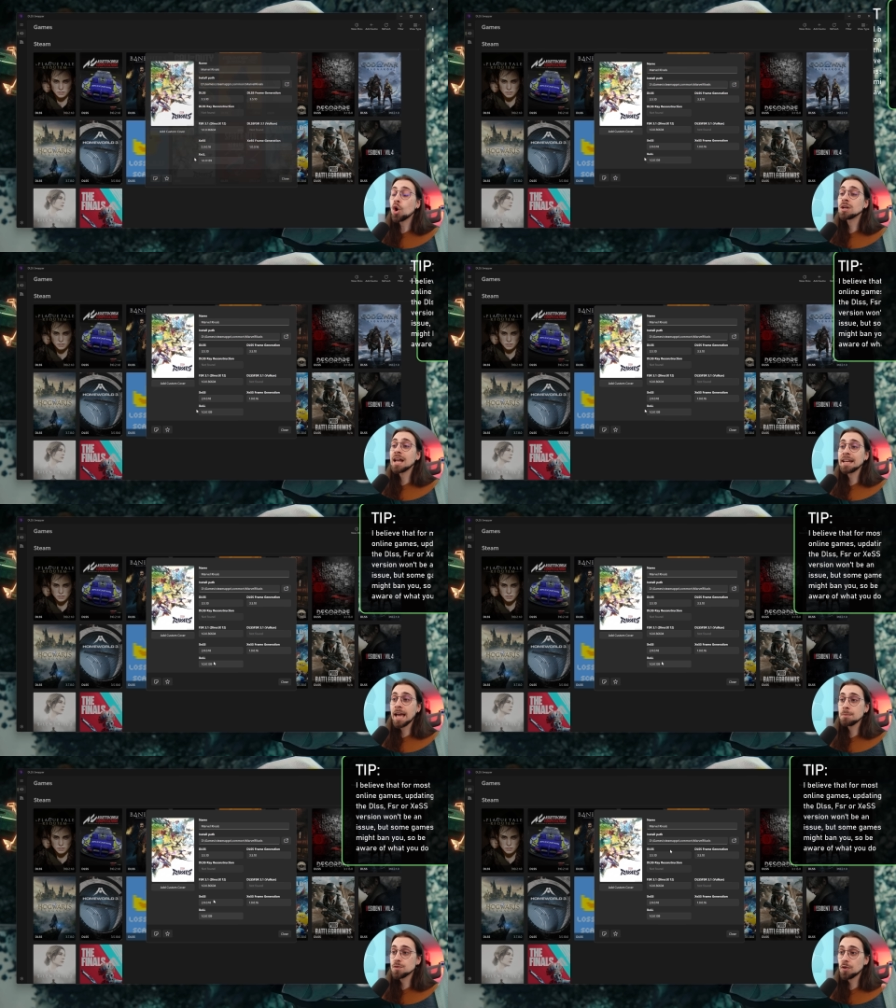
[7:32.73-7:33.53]
online
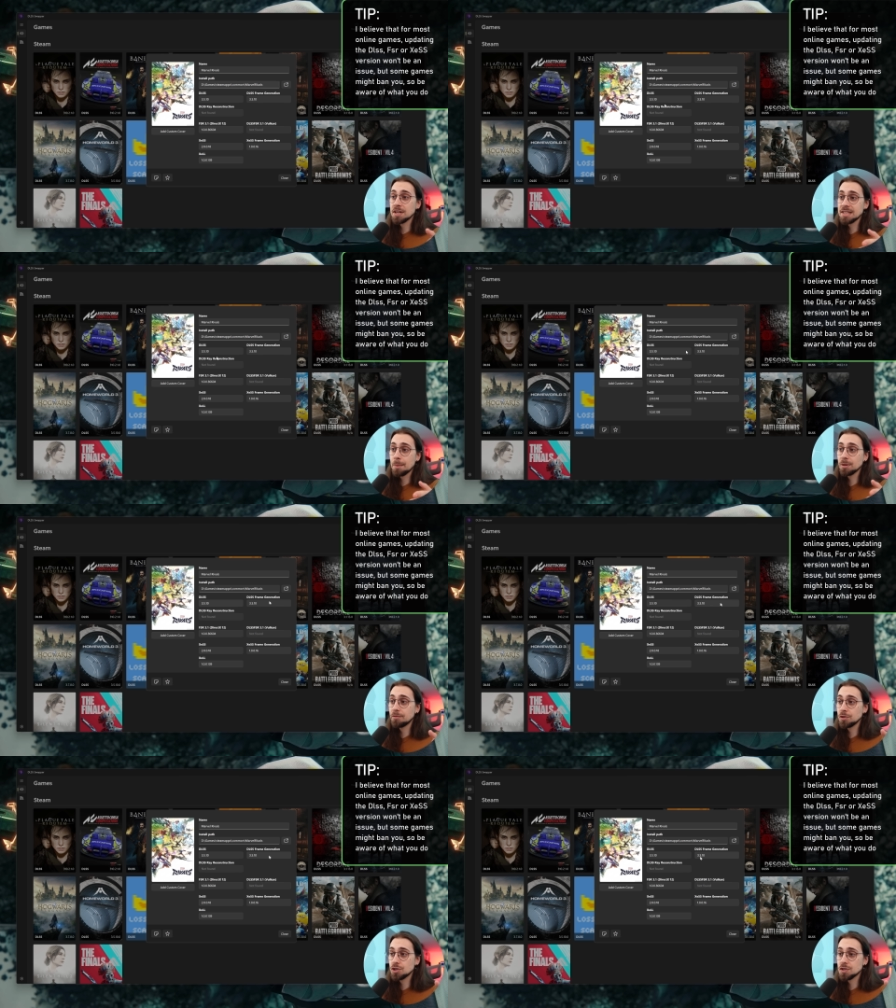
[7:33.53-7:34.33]
games, for example,
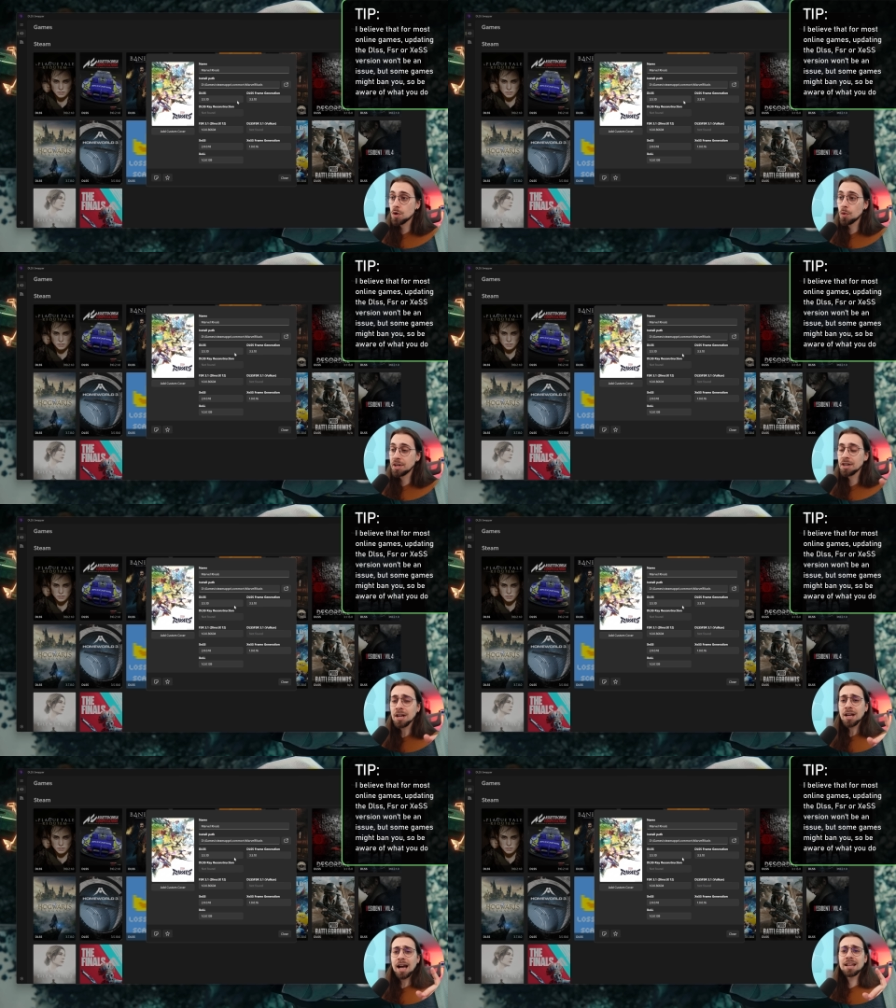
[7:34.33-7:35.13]
if you just go here,
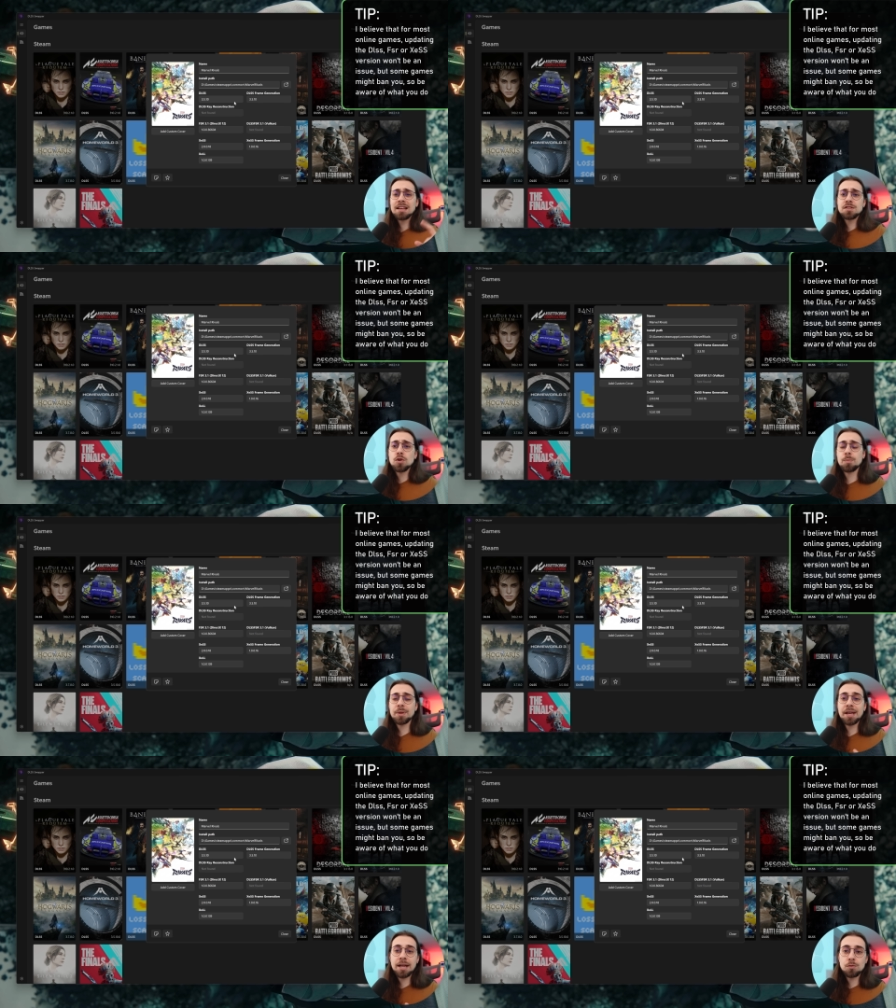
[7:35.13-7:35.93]
unless you are
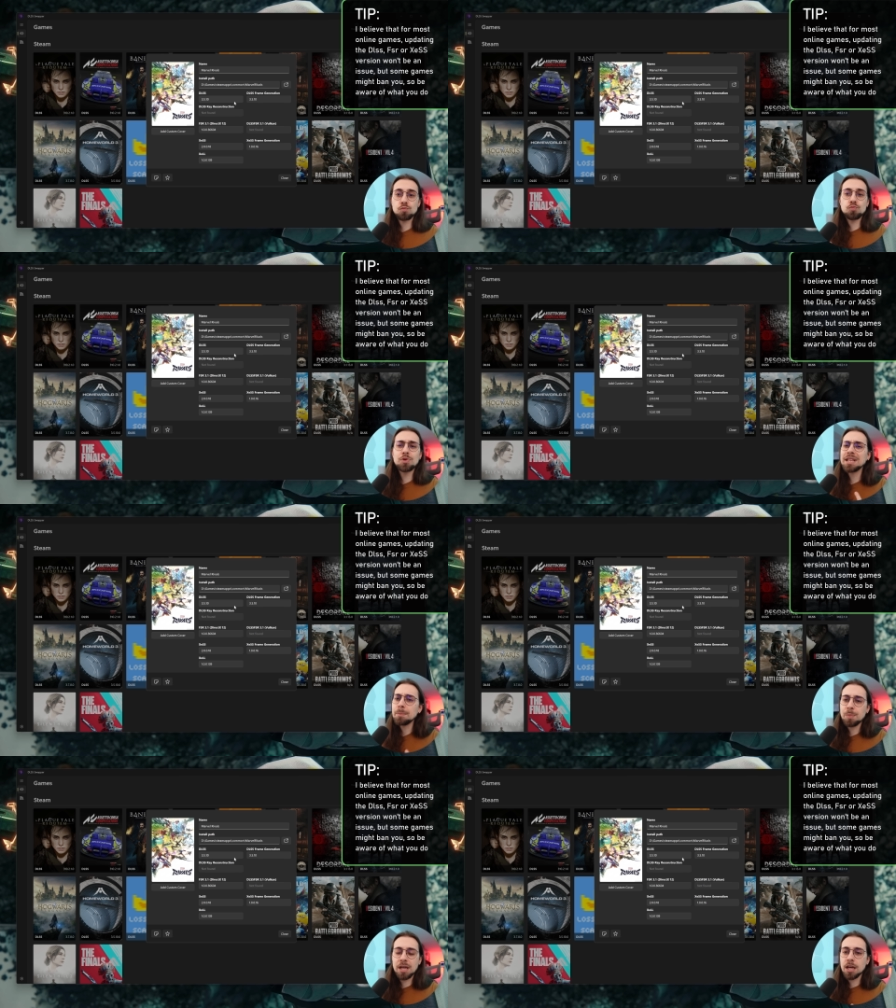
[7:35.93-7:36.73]
playing really
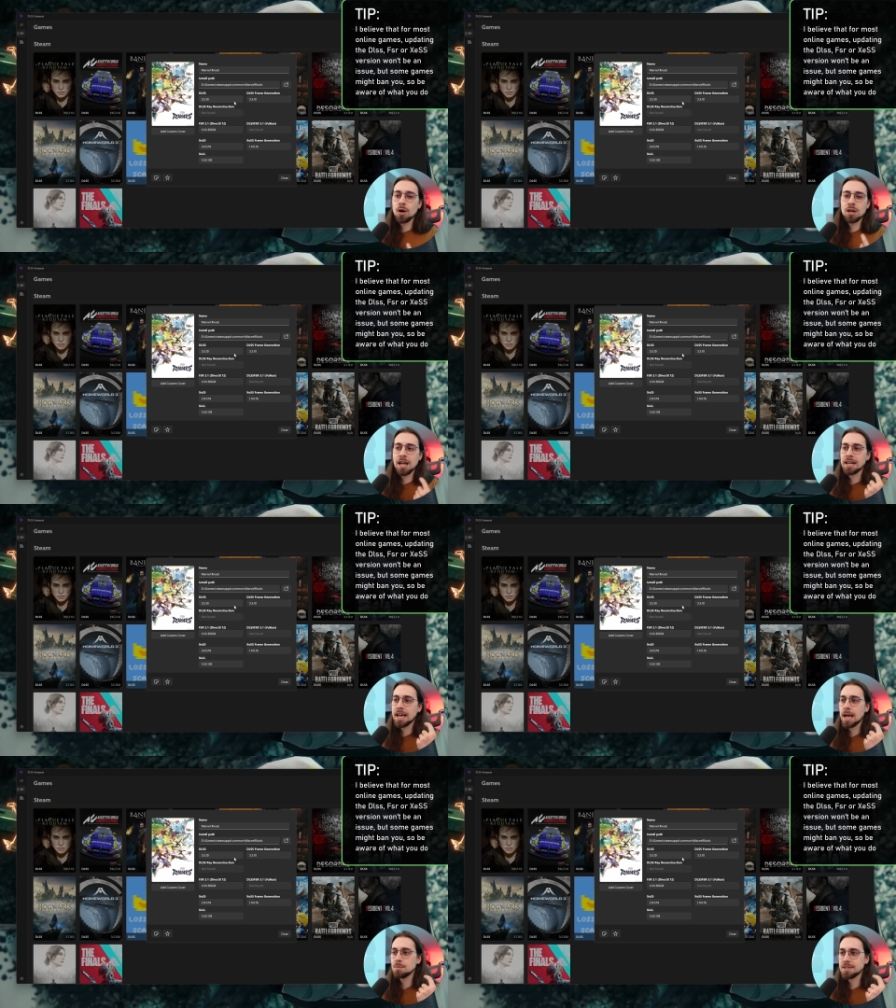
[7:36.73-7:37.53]
picky online
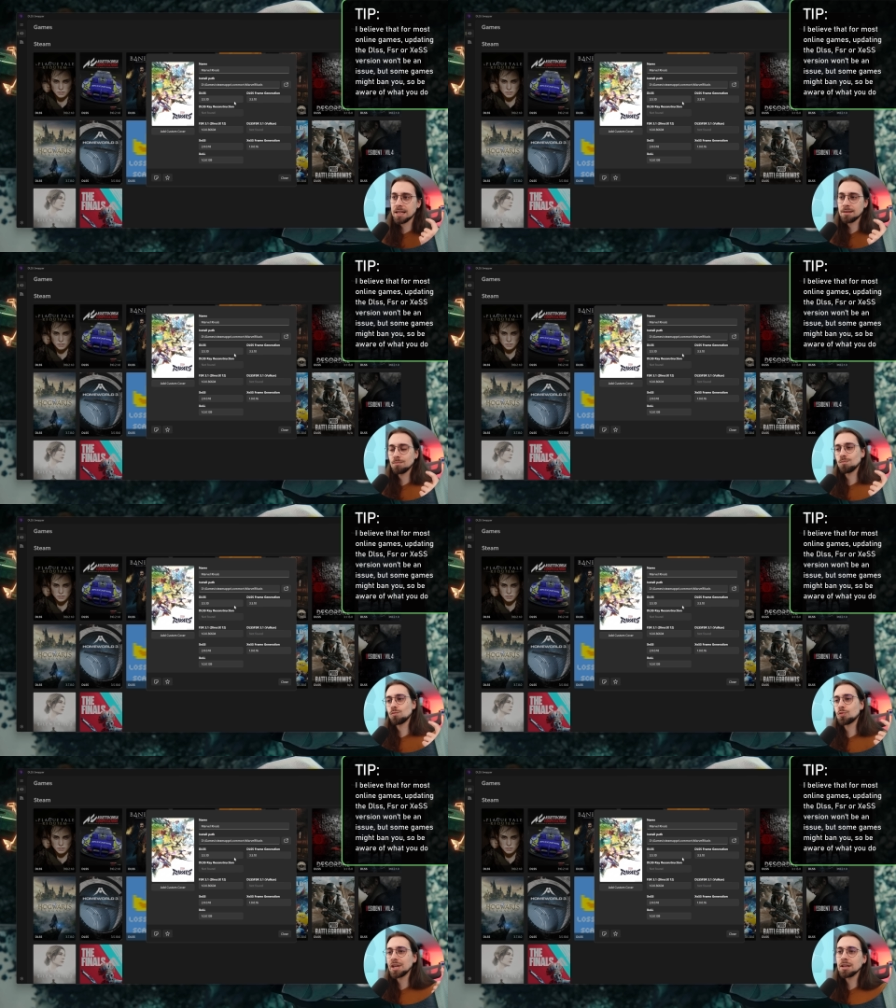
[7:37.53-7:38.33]
games that
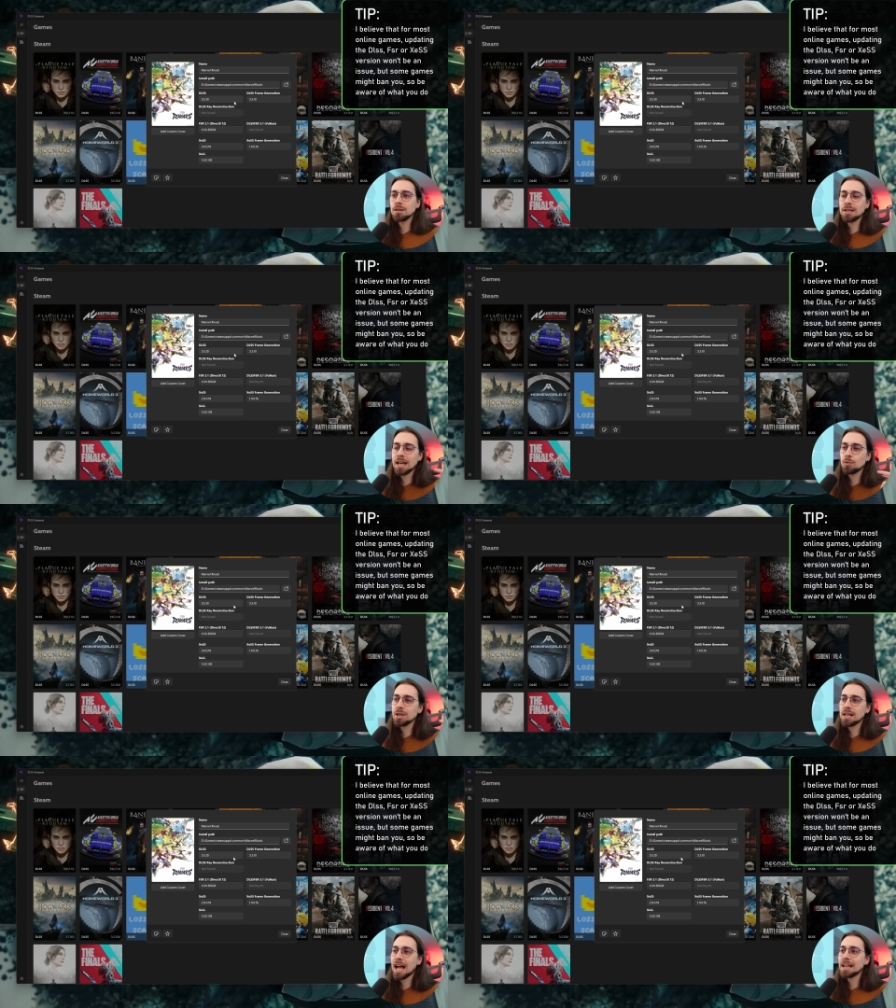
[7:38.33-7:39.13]

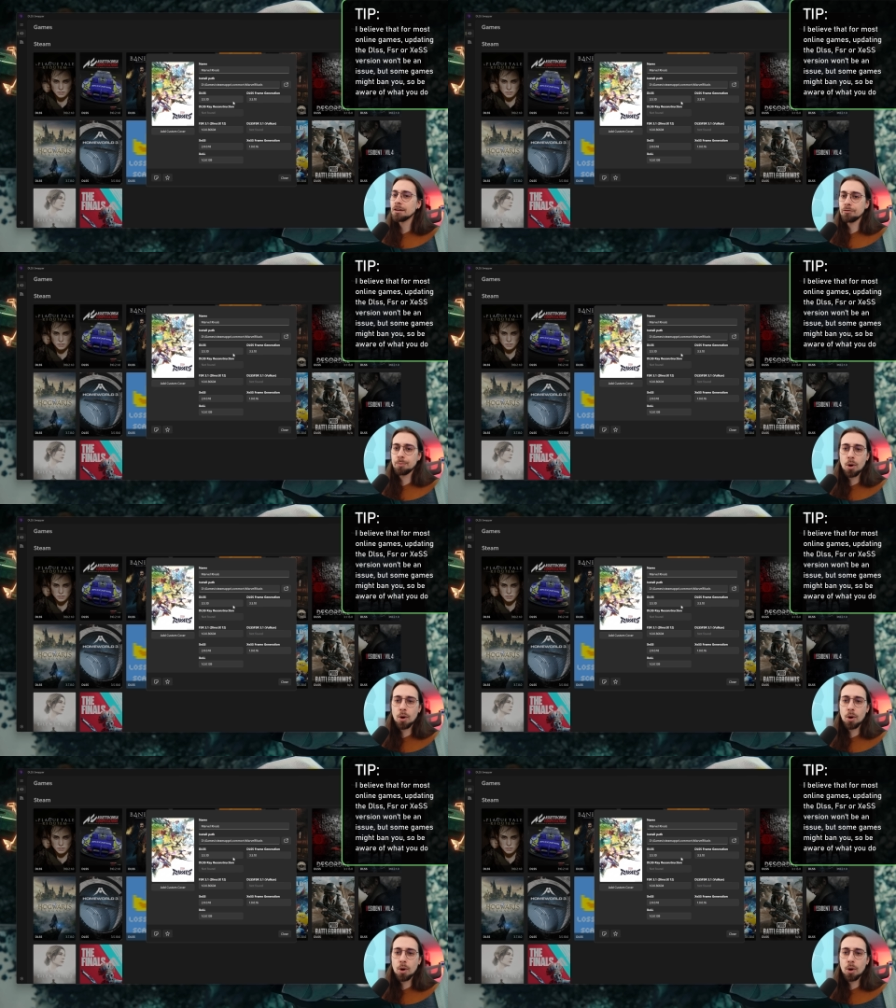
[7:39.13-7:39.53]
will kind of